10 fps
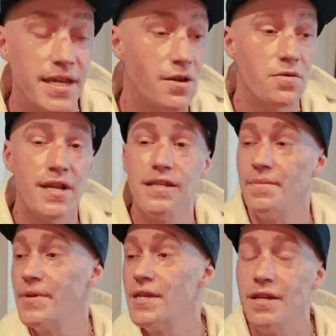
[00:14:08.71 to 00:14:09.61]
They don't need
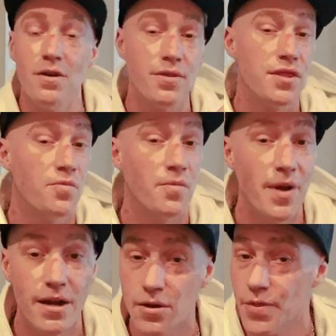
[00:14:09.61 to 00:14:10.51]
to be, you know, Super
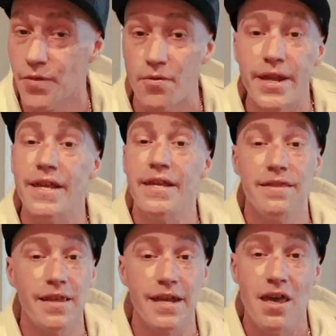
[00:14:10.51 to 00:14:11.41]
Mario 3
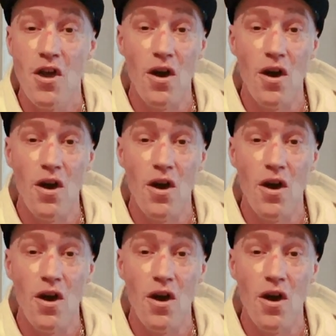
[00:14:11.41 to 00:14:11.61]
and like